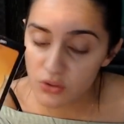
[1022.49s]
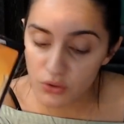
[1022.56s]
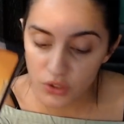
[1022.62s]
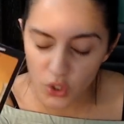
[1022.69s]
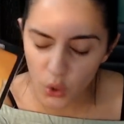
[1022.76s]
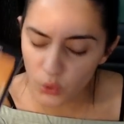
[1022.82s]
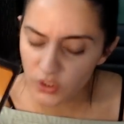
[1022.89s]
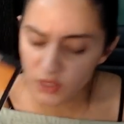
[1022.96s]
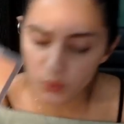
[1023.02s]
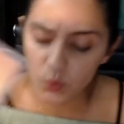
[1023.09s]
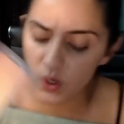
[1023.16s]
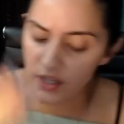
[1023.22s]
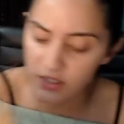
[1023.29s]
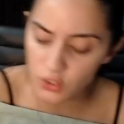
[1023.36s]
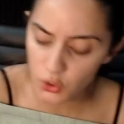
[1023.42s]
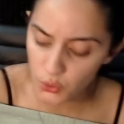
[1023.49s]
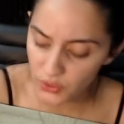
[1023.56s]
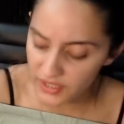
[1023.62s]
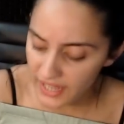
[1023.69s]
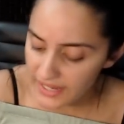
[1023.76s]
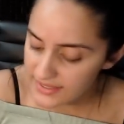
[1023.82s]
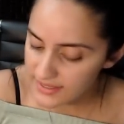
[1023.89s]
You're the only one
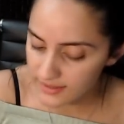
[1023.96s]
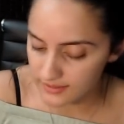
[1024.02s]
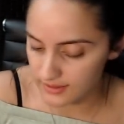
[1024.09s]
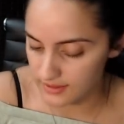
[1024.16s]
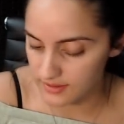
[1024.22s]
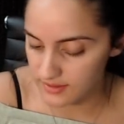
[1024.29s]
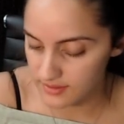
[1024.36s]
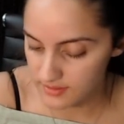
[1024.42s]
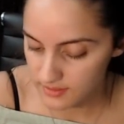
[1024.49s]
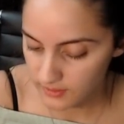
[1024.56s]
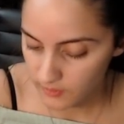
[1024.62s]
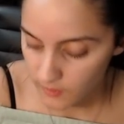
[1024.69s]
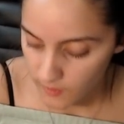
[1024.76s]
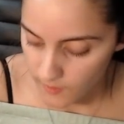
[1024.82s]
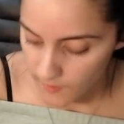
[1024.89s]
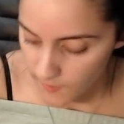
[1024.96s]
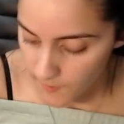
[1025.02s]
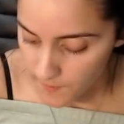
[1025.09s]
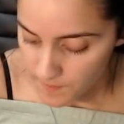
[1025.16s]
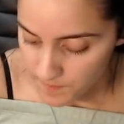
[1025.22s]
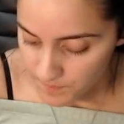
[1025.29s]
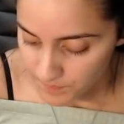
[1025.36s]
creating this.
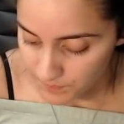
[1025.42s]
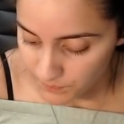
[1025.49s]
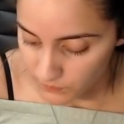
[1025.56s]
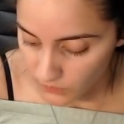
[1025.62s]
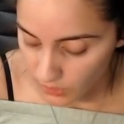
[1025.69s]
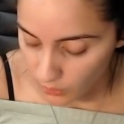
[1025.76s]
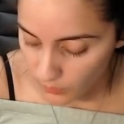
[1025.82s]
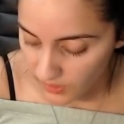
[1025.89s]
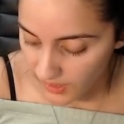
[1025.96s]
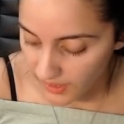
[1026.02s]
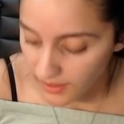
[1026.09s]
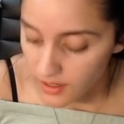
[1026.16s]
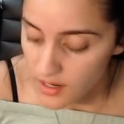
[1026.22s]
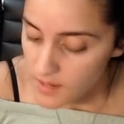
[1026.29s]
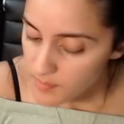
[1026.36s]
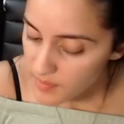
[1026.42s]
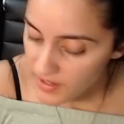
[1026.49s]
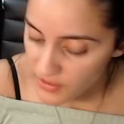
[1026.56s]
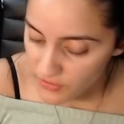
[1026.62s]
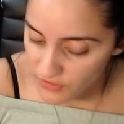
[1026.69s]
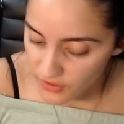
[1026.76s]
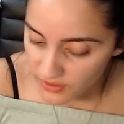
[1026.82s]
Okay? But at
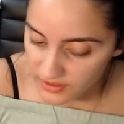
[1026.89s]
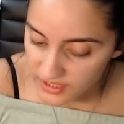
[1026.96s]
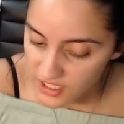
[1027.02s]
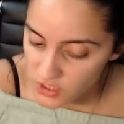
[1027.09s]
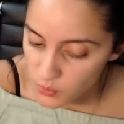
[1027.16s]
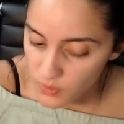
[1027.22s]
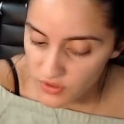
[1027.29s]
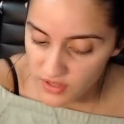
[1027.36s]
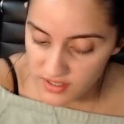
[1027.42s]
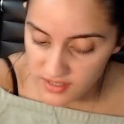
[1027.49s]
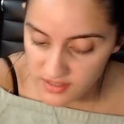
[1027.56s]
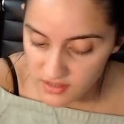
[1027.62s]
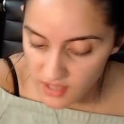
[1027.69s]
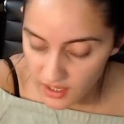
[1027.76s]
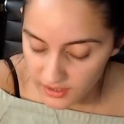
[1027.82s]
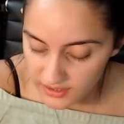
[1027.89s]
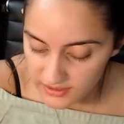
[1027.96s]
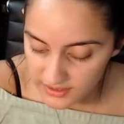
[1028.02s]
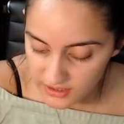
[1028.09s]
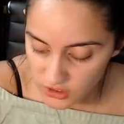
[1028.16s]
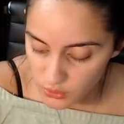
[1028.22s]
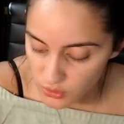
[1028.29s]
the very least, where this is not
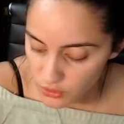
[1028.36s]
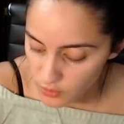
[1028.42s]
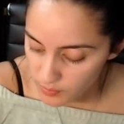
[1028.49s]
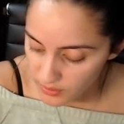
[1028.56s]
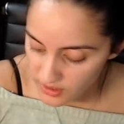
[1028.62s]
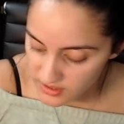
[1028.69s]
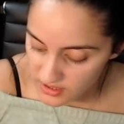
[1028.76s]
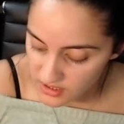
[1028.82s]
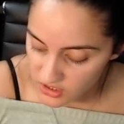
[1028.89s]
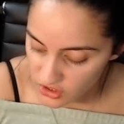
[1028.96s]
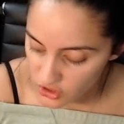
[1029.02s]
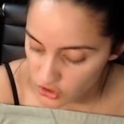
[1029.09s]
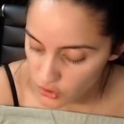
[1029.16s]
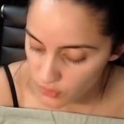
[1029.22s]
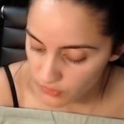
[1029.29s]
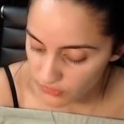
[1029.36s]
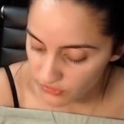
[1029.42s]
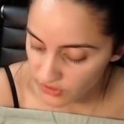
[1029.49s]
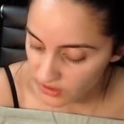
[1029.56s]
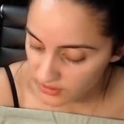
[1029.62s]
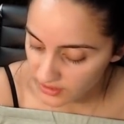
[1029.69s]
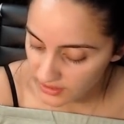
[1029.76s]
connected to another person, this is you
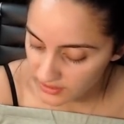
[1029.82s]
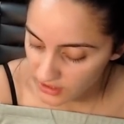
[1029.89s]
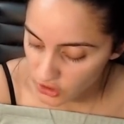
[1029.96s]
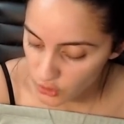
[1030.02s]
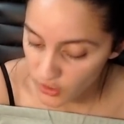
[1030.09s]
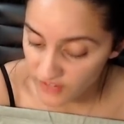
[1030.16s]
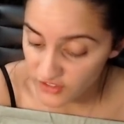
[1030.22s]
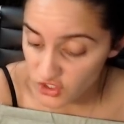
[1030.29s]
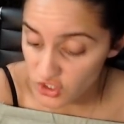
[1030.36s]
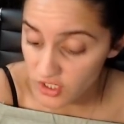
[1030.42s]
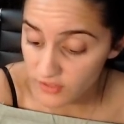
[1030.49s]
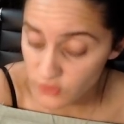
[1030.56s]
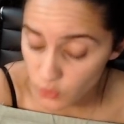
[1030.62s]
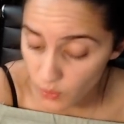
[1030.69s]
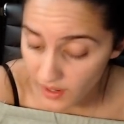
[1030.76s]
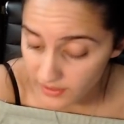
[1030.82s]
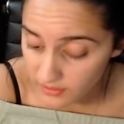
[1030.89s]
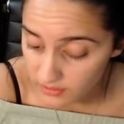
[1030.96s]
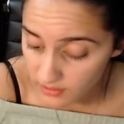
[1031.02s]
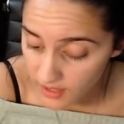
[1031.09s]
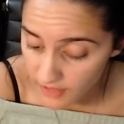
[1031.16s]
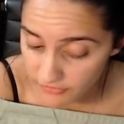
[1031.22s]
feeling like you have achieved quite a
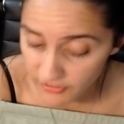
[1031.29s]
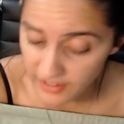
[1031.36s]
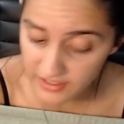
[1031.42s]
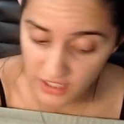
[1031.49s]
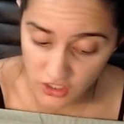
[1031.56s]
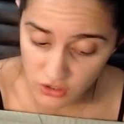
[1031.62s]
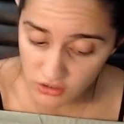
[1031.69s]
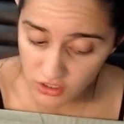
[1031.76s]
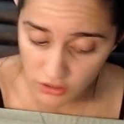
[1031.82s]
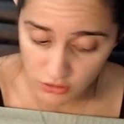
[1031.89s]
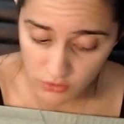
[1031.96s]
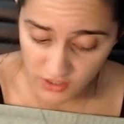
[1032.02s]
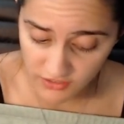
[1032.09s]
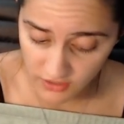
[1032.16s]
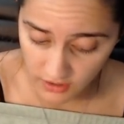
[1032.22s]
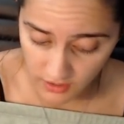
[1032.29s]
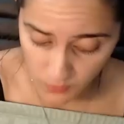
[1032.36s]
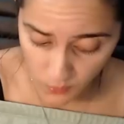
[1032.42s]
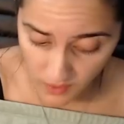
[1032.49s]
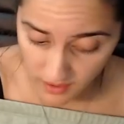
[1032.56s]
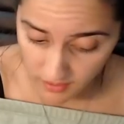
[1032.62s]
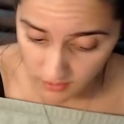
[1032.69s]
lot. Financially, you're doing very
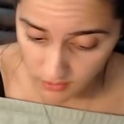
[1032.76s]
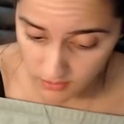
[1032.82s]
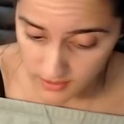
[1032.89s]
well.